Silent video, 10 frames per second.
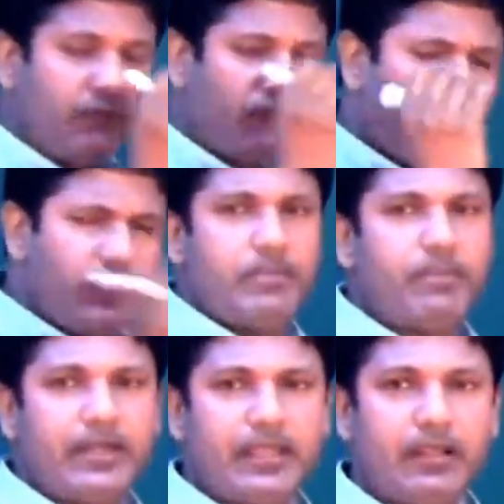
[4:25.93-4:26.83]
very
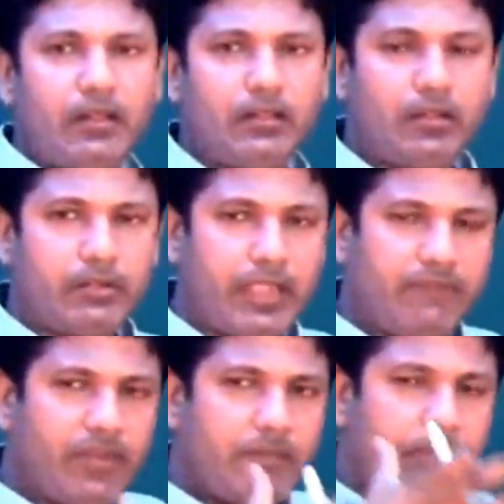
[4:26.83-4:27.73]
particular, okay,
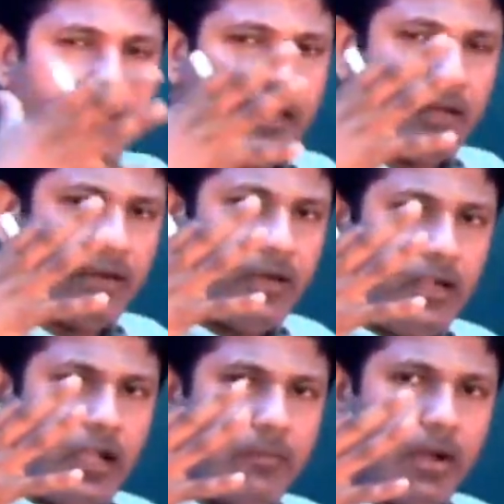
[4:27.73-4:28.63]
very particular
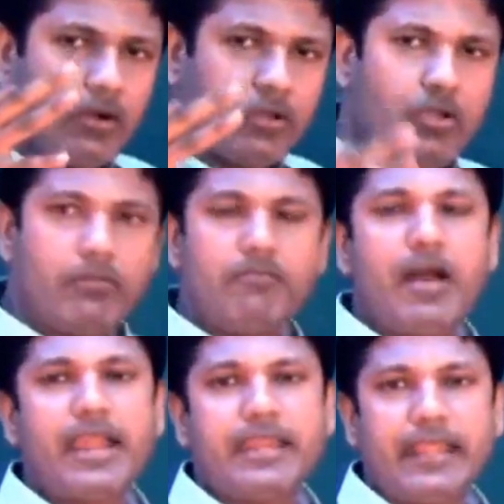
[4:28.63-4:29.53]
about
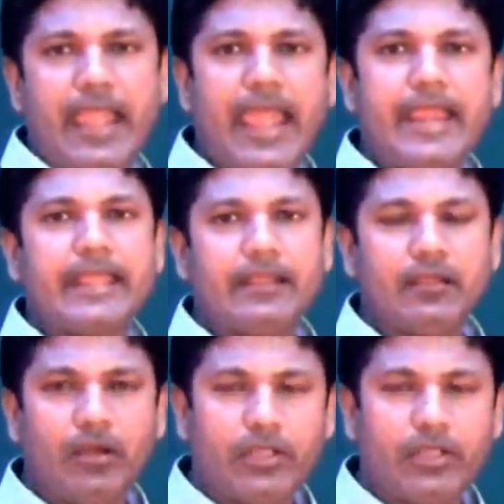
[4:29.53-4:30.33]
combining, adding.